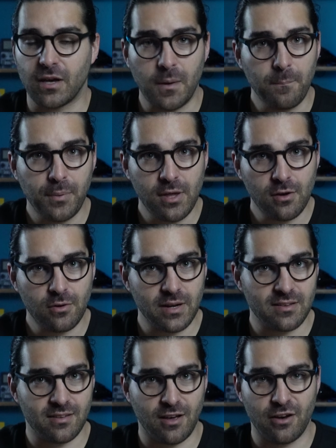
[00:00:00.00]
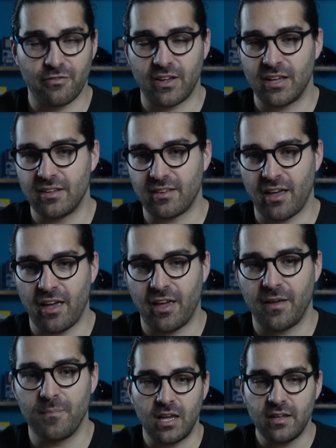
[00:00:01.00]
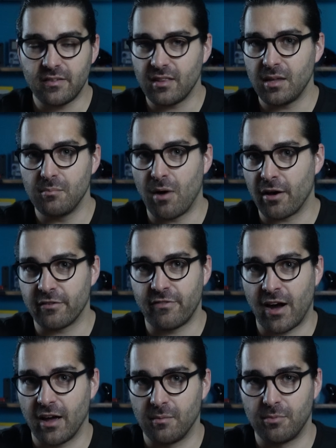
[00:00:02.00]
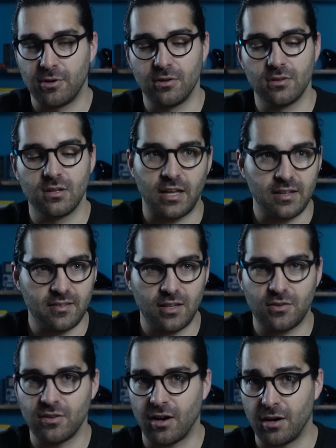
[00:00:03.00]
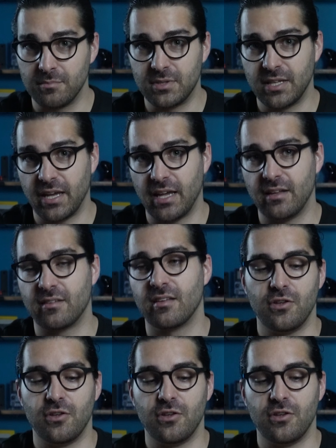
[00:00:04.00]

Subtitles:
the computer itself is a easily modifiable, easy to update.